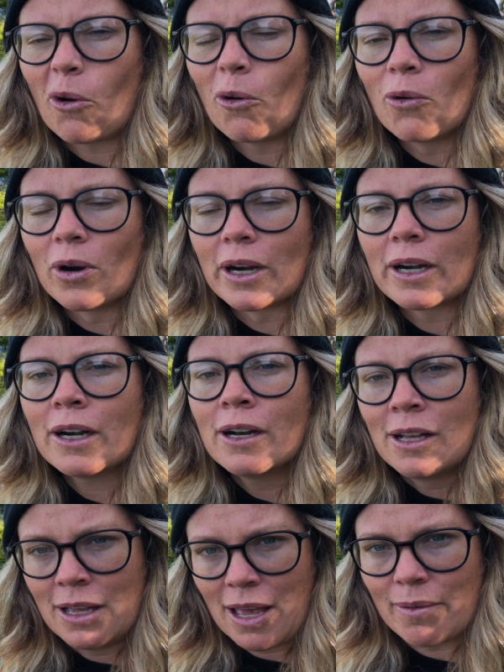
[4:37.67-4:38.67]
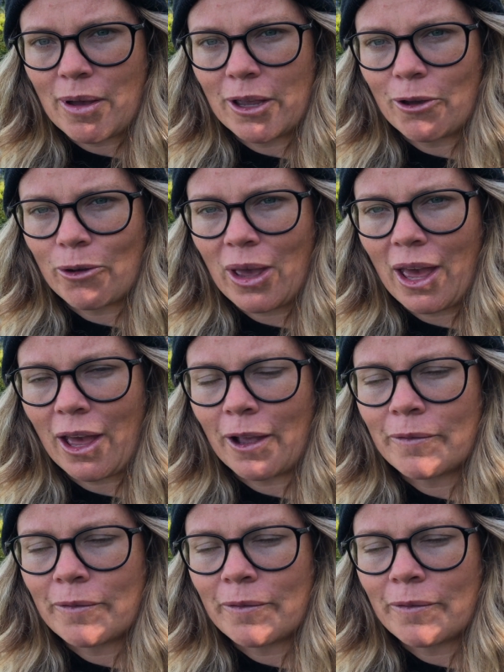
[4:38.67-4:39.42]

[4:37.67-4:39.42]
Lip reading: or am I okay?